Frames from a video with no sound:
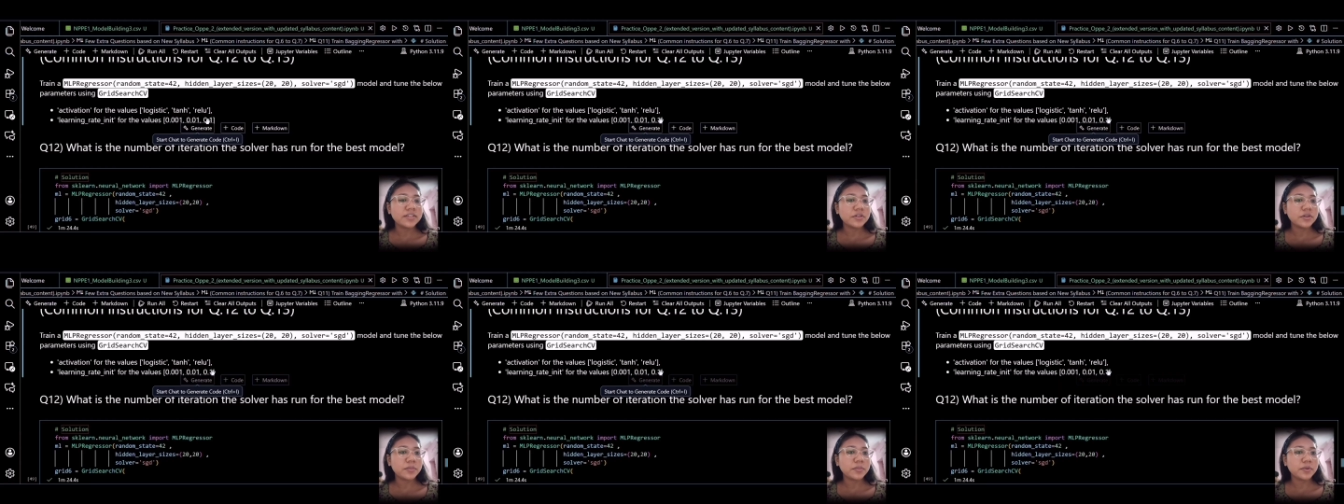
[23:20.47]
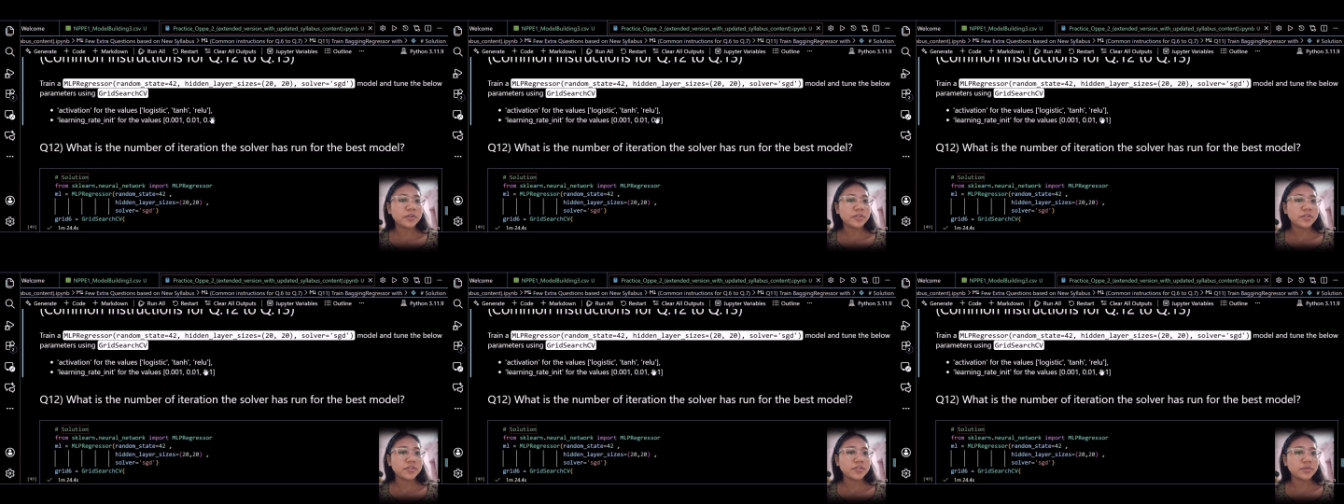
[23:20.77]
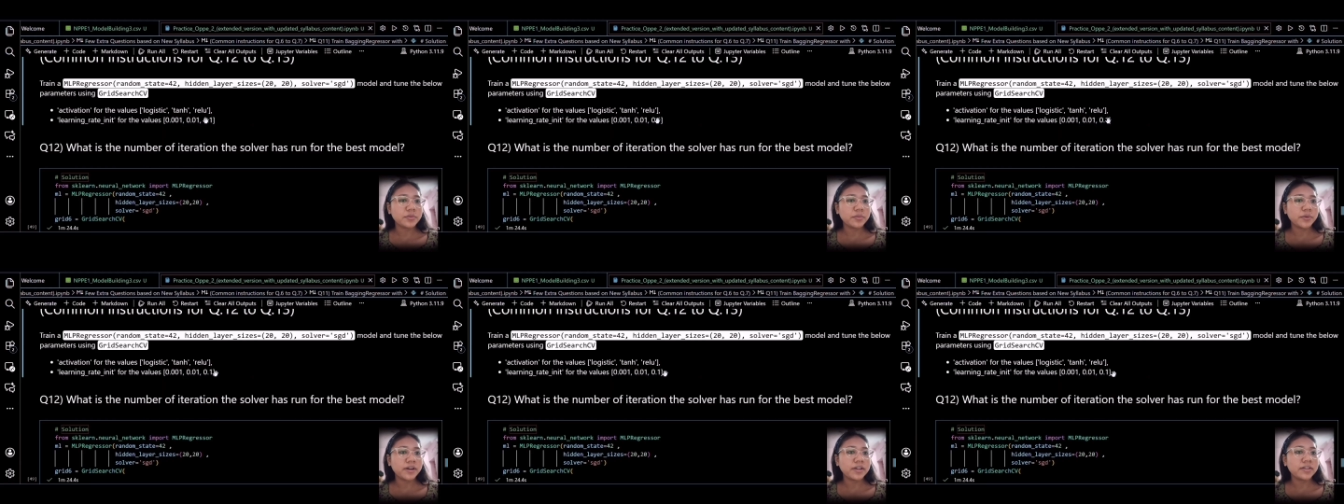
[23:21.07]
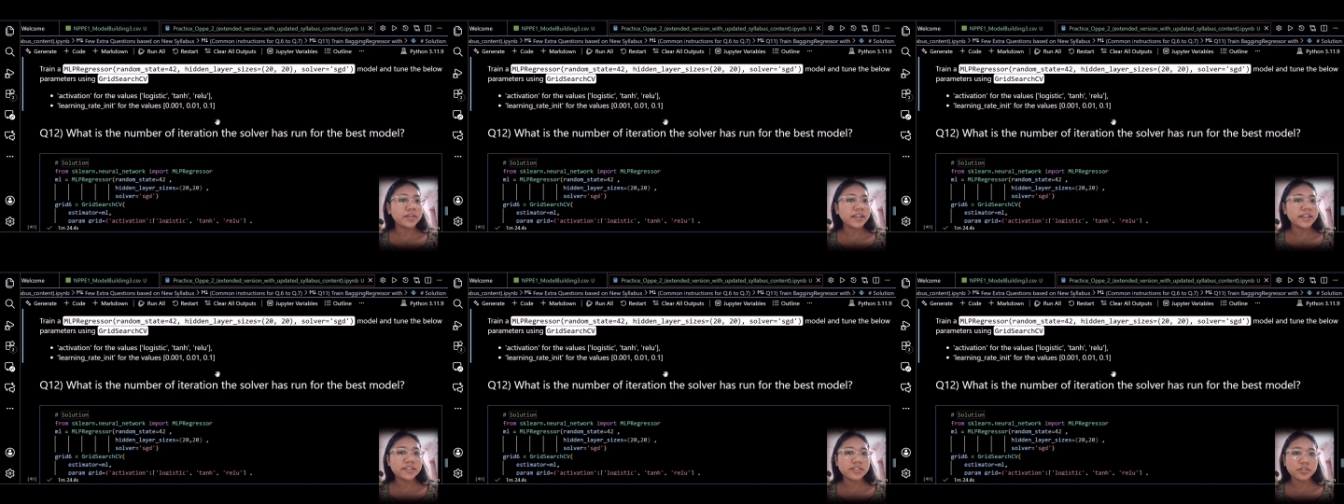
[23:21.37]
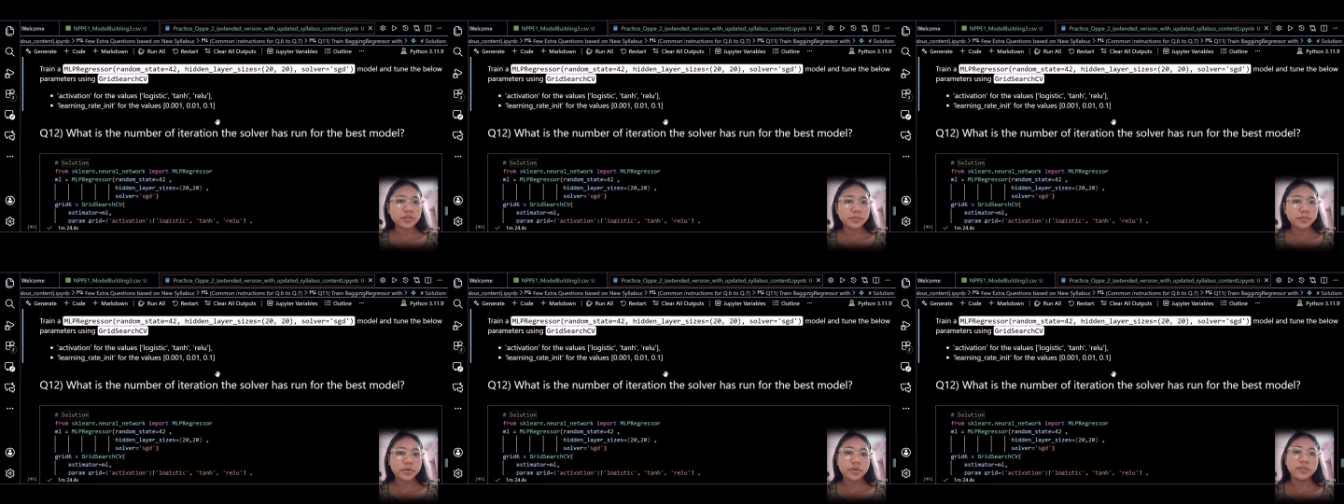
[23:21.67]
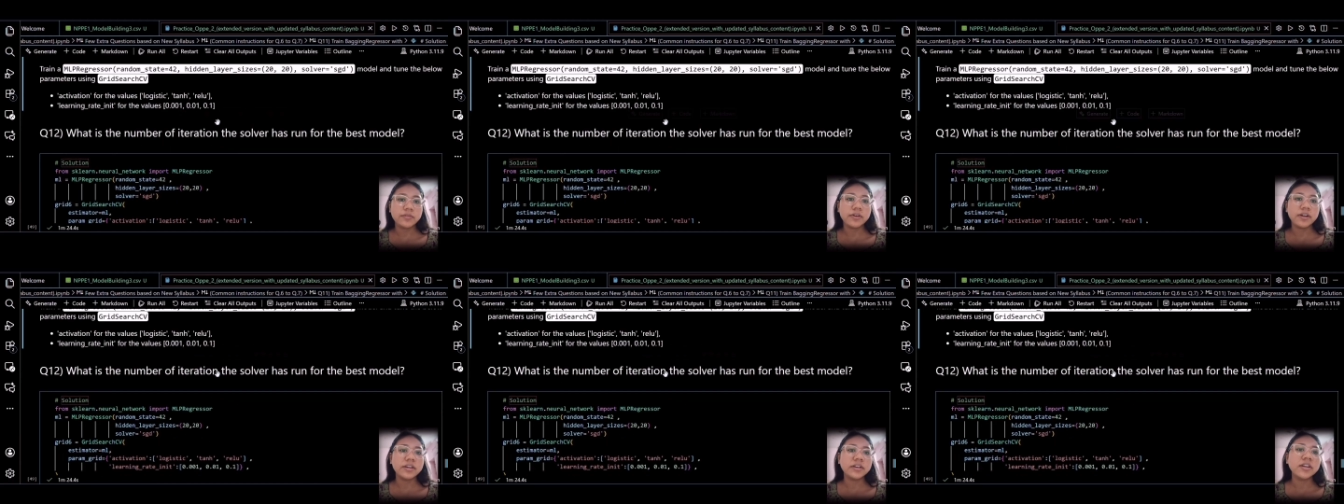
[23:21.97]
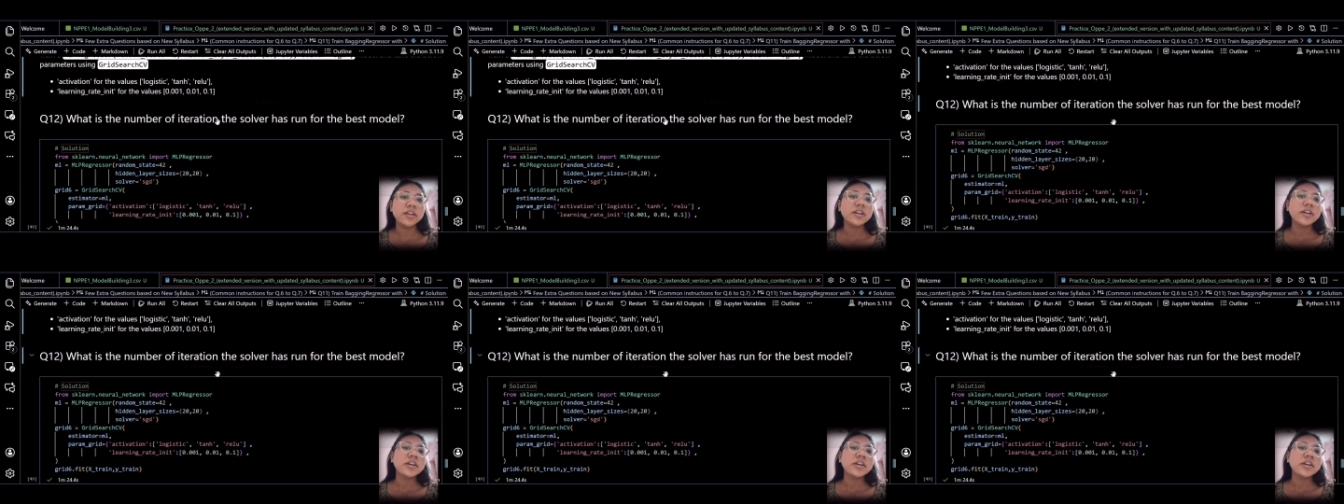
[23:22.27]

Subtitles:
0.01, and 0.1.